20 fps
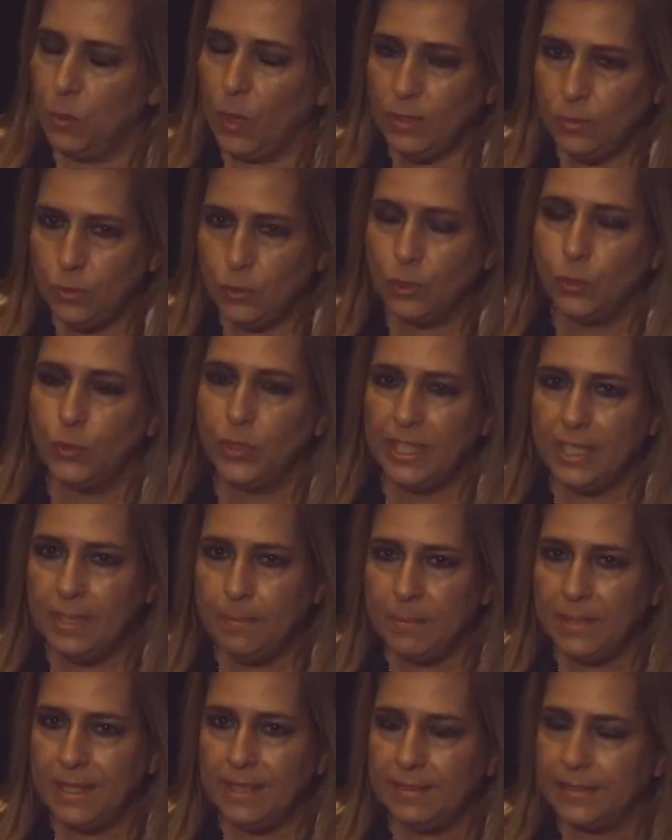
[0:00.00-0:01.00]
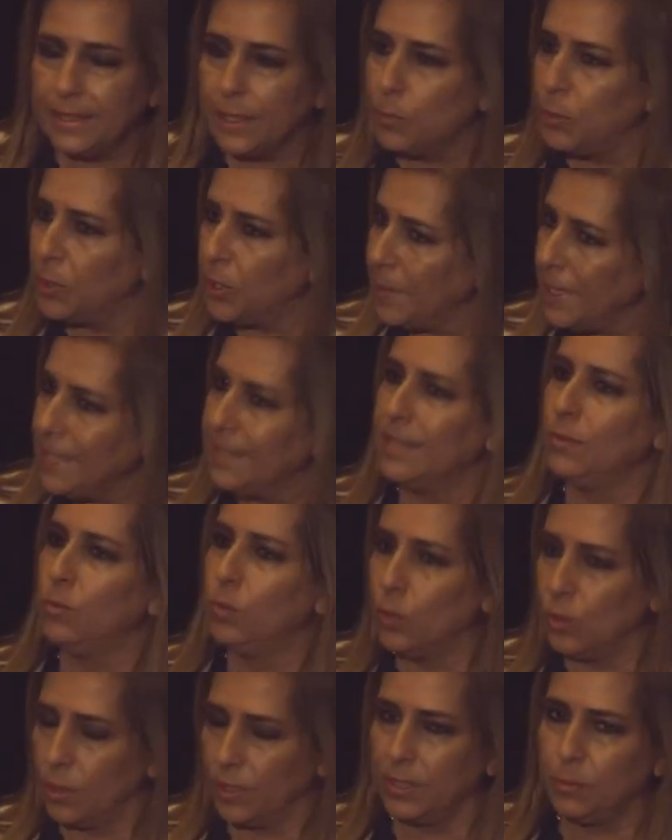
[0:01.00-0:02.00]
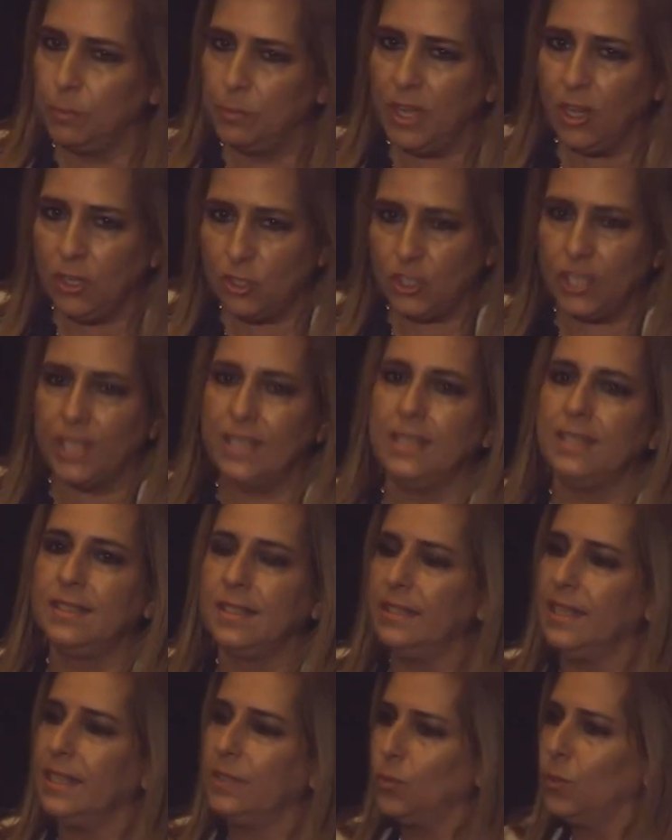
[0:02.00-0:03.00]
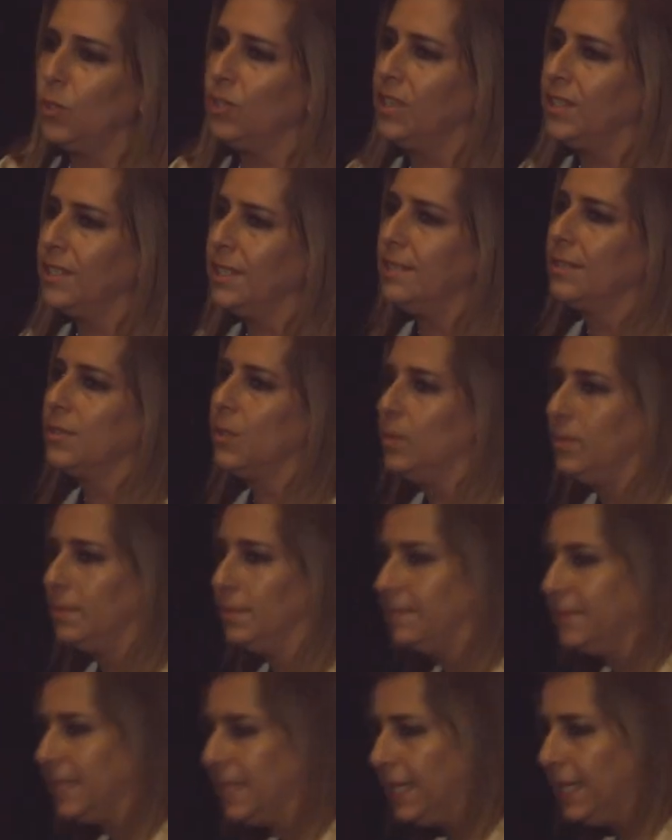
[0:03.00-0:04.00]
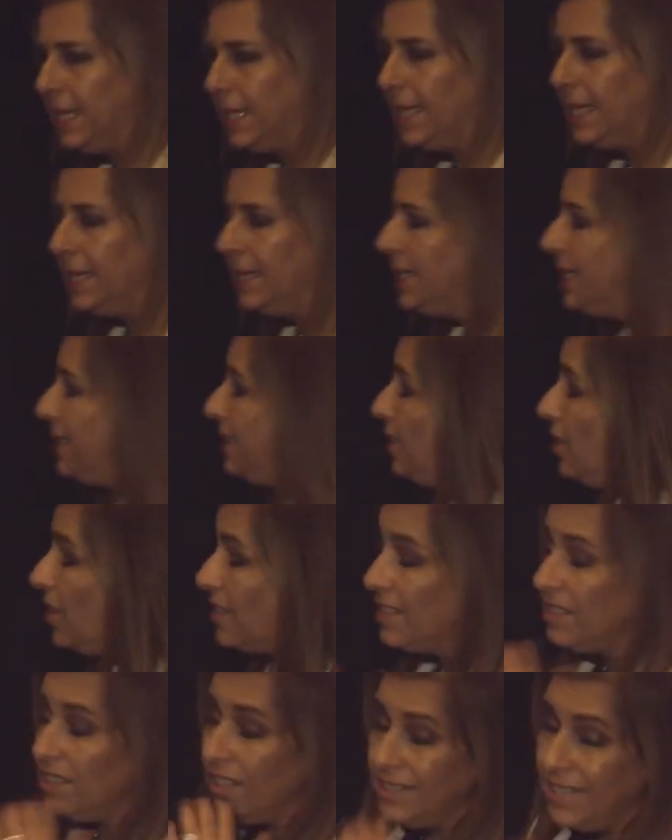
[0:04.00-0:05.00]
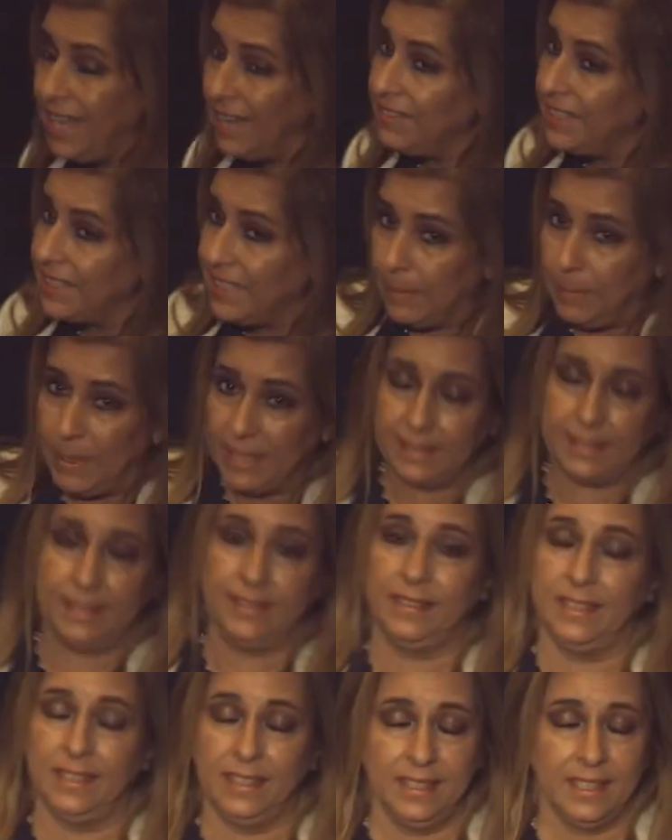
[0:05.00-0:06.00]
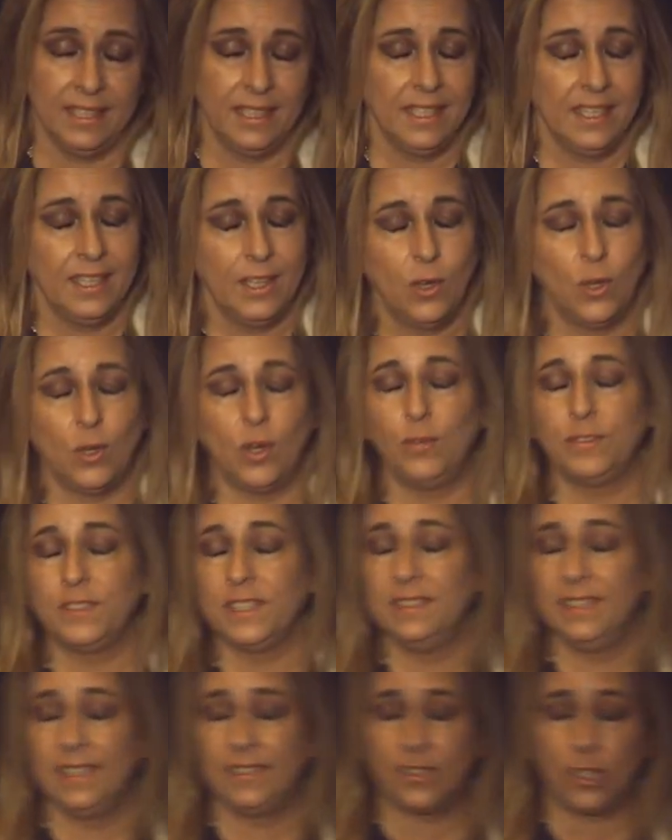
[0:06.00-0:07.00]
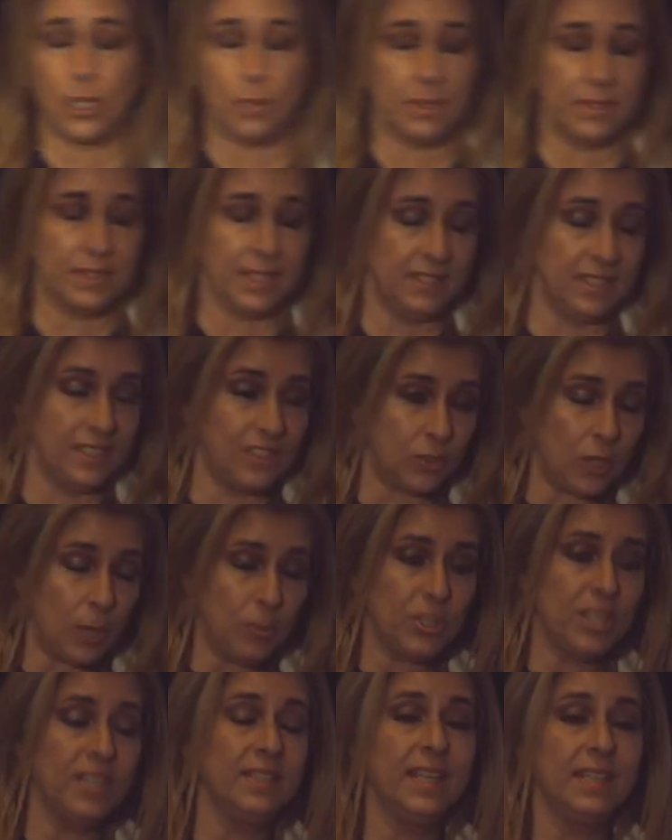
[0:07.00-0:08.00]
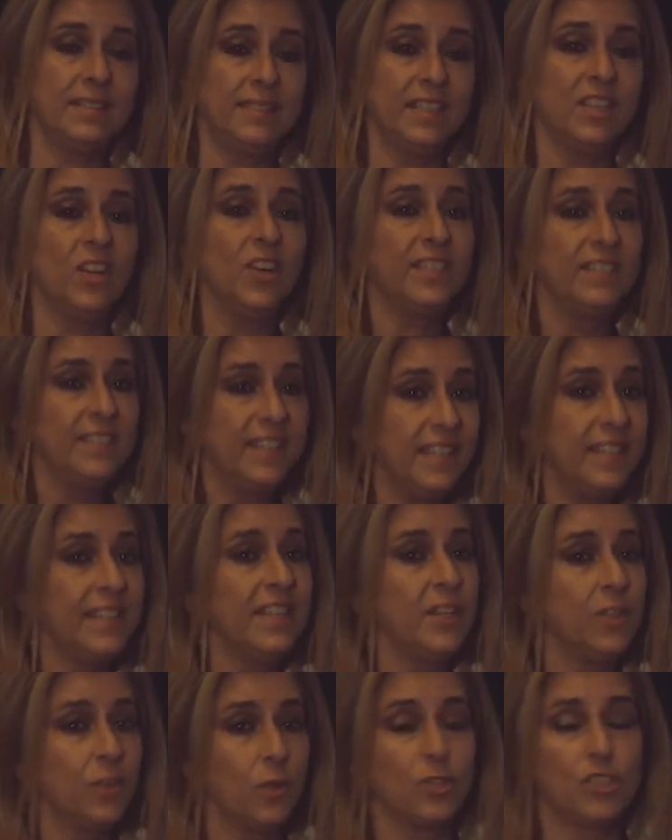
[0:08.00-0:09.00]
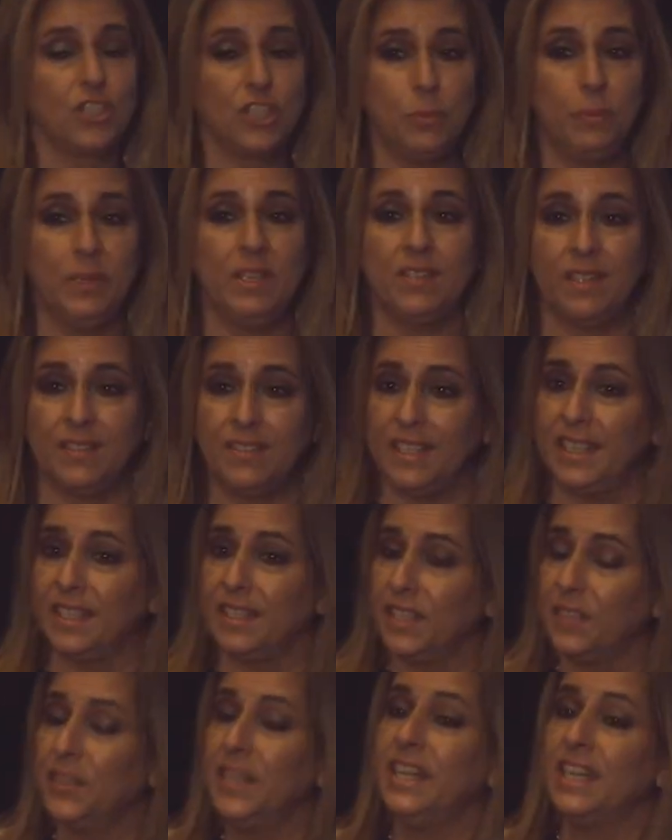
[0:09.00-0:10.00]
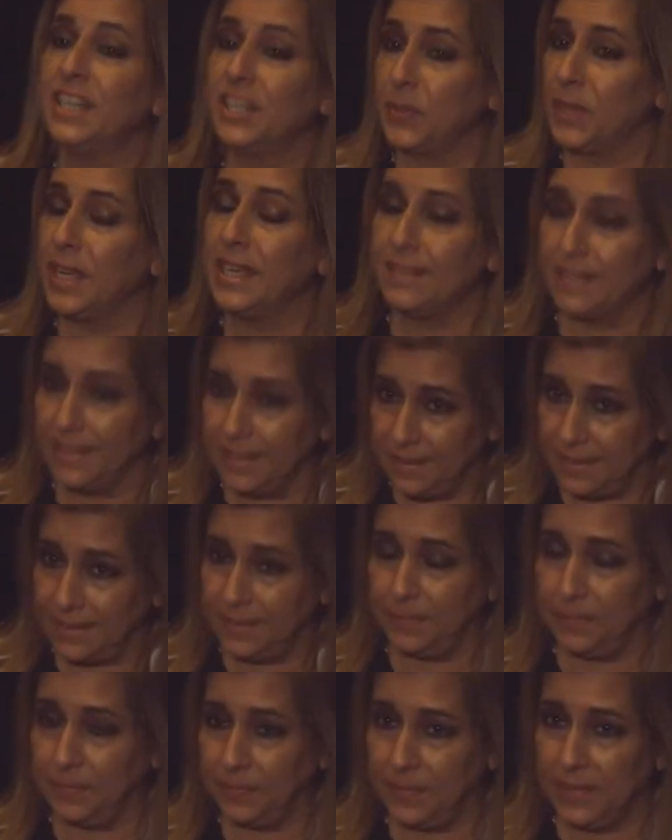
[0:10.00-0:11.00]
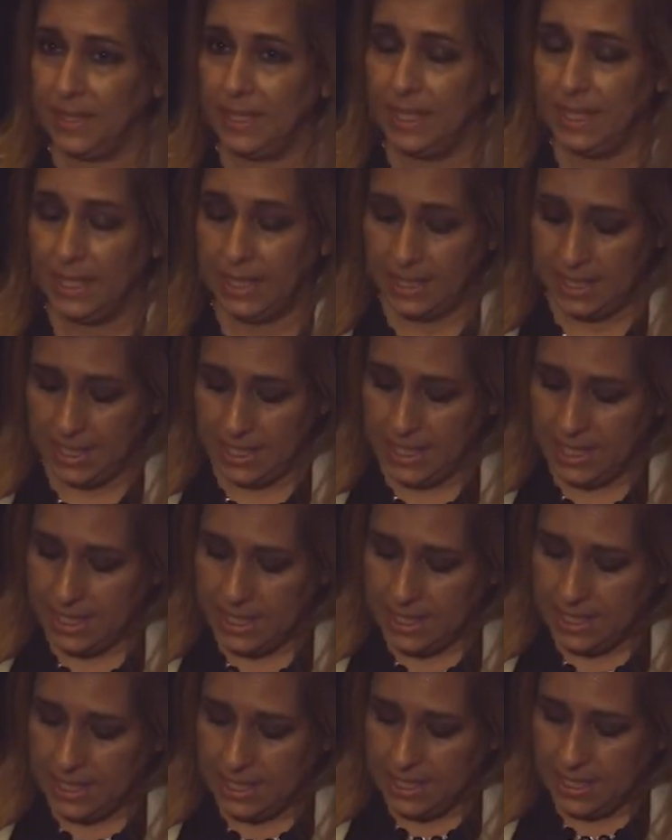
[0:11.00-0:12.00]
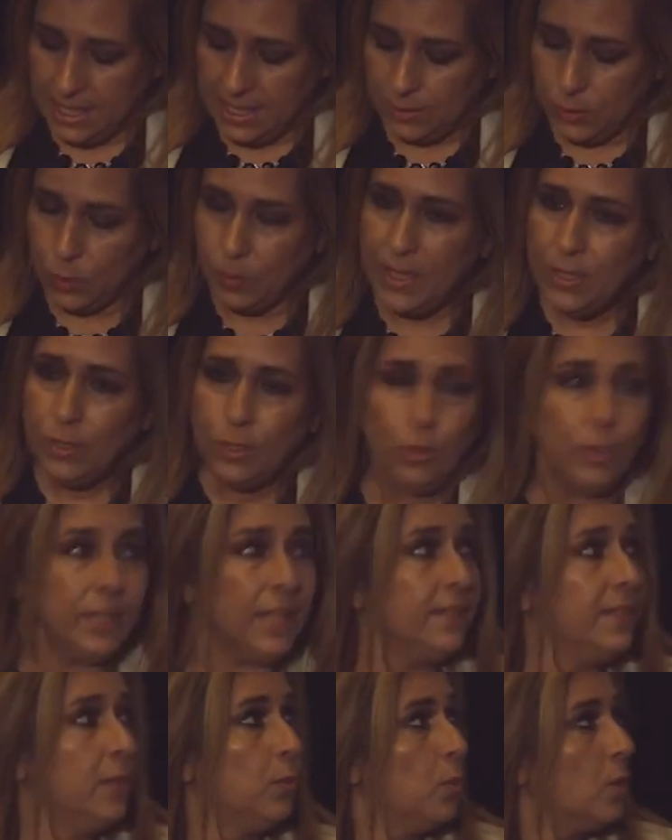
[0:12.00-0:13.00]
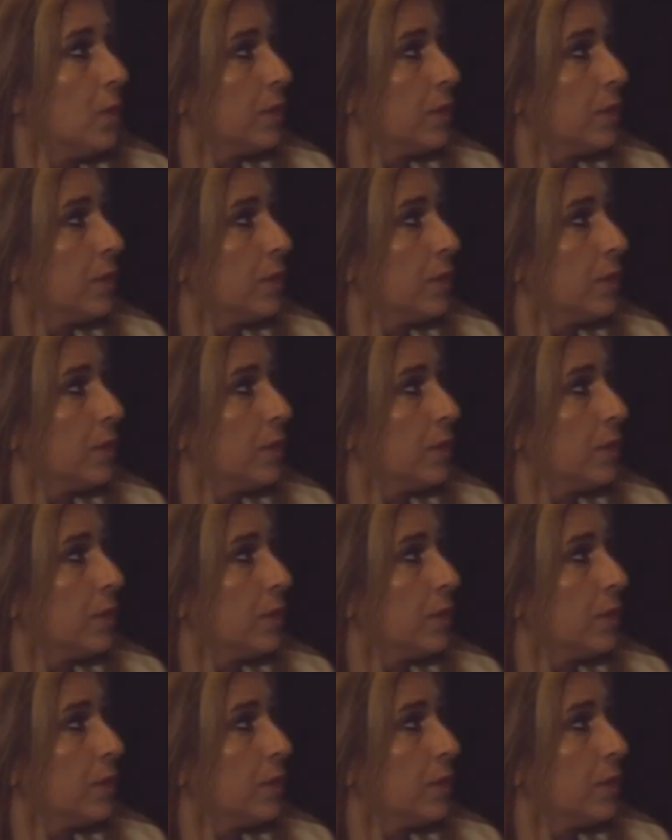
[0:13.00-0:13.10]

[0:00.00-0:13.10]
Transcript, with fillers: you want to really interpret the word, blockchain is a network on its own. It does not have the capacity of the, the disruption that the container or shipping container created. So when you look at the